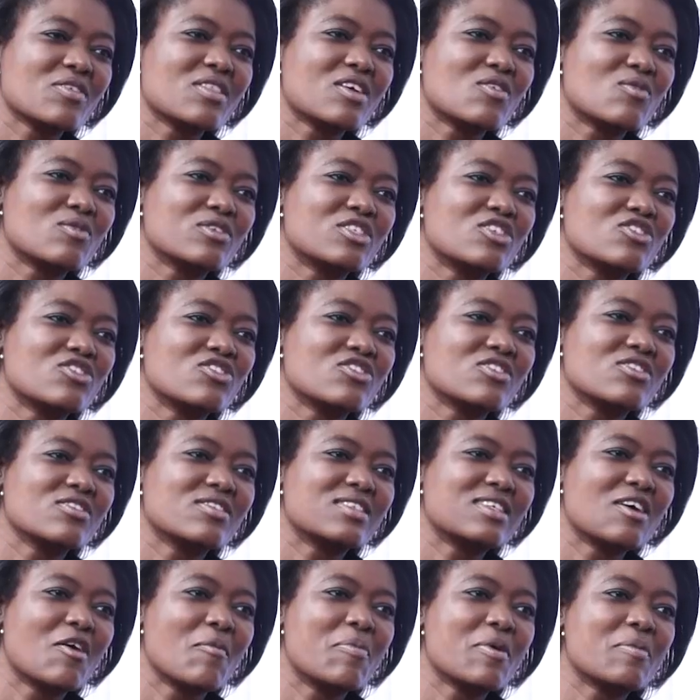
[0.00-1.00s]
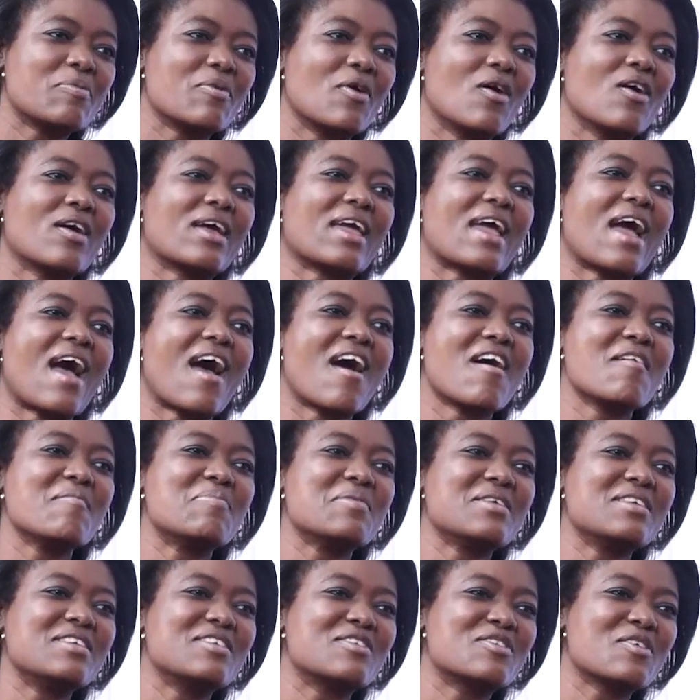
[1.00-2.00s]
to the positions, you tell people, okay,
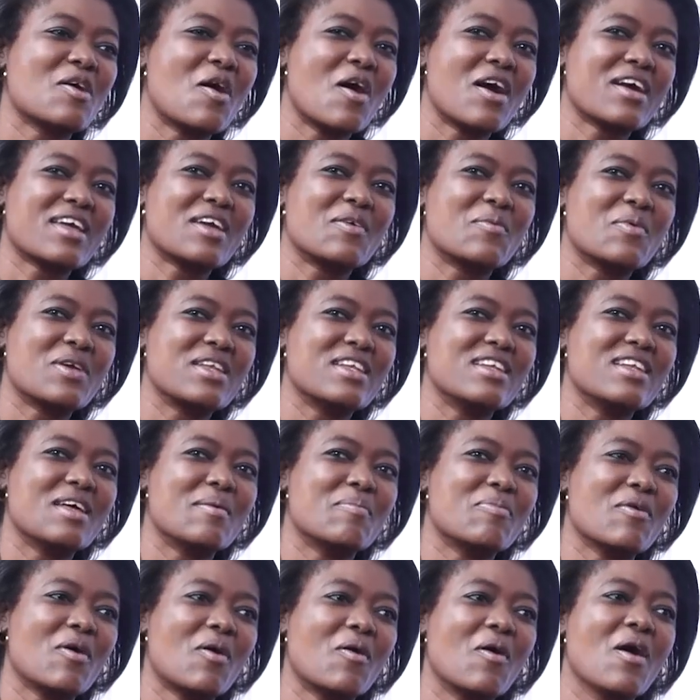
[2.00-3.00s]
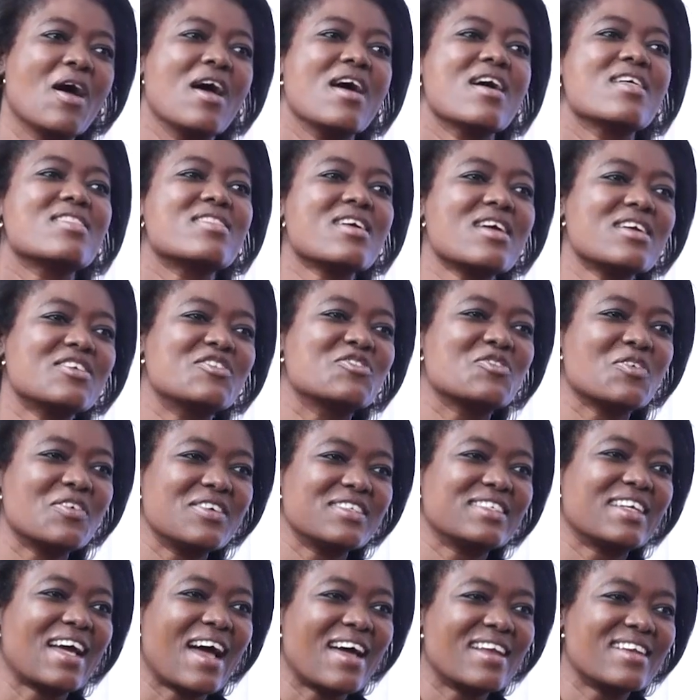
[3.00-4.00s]
I've been talking, we need a boho. They
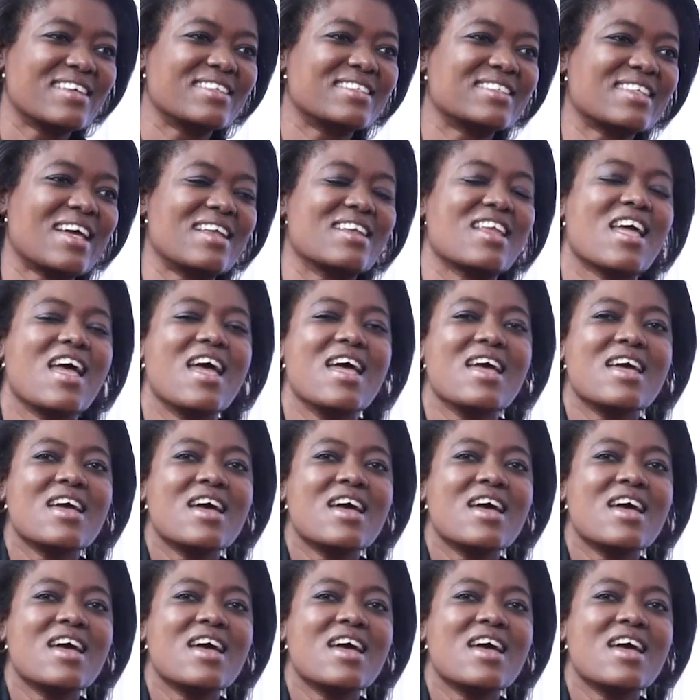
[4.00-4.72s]
don't understand.